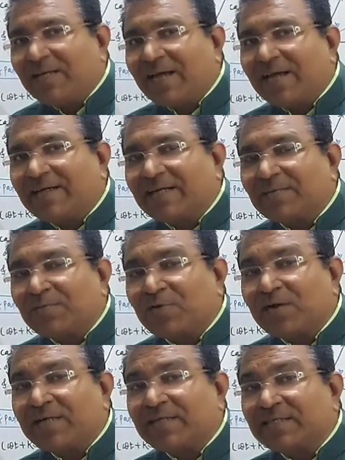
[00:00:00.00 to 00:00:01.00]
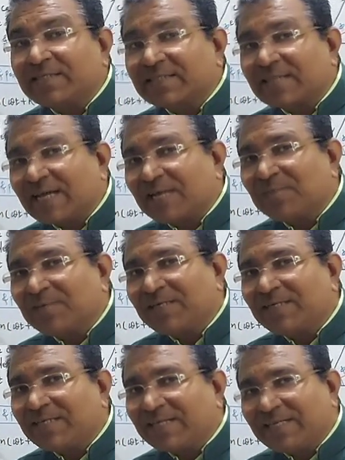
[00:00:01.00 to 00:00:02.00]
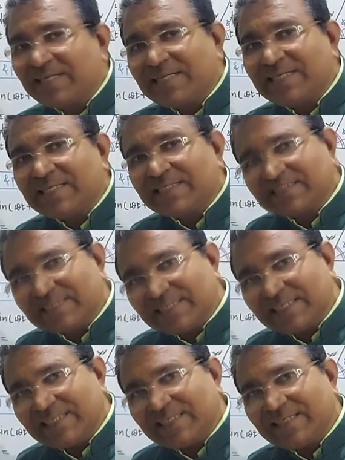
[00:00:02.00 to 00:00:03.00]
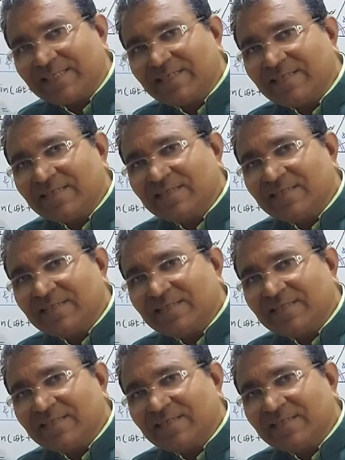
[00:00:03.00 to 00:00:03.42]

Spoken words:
at a point simultaneously,